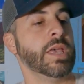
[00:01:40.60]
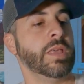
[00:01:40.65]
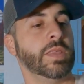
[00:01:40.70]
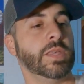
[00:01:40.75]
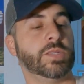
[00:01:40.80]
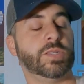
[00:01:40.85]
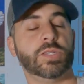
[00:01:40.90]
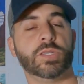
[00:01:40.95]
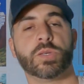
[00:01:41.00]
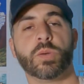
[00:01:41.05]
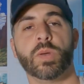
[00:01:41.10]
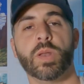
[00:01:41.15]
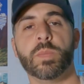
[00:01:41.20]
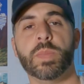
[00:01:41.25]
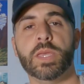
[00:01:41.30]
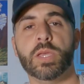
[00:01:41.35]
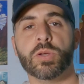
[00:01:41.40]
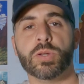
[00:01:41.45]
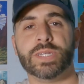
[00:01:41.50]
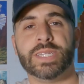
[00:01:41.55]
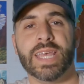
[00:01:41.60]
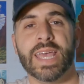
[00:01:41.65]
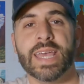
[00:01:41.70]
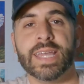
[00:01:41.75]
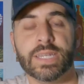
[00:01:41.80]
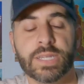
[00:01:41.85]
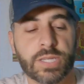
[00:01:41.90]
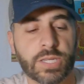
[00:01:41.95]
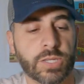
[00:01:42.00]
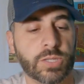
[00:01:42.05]
this is going to be your
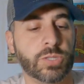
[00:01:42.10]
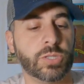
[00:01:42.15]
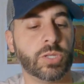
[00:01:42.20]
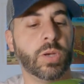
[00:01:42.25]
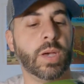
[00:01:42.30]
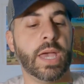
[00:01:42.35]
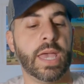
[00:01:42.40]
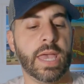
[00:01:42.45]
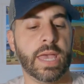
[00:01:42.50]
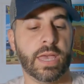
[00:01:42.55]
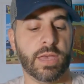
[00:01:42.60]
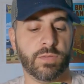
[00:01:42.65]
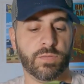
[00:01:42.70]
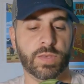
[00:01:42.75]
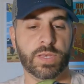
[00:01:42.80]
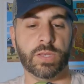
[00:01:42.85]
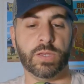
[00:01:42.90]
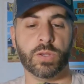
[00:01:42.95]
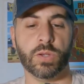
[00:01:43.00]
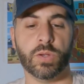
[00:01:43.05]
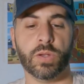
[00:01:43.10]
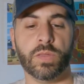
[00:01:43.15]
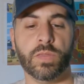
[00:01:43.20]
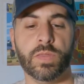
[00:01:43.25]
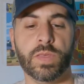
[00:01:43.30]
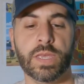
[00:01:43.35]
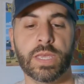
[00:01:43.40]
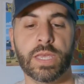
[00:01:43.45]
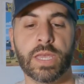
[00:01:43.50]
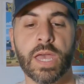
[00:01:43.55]
tent. So I have here
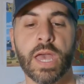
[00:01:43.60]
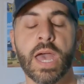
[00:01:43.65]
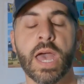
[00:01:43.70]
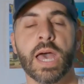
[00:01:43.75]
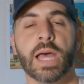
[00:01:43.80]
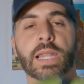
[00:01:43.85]
the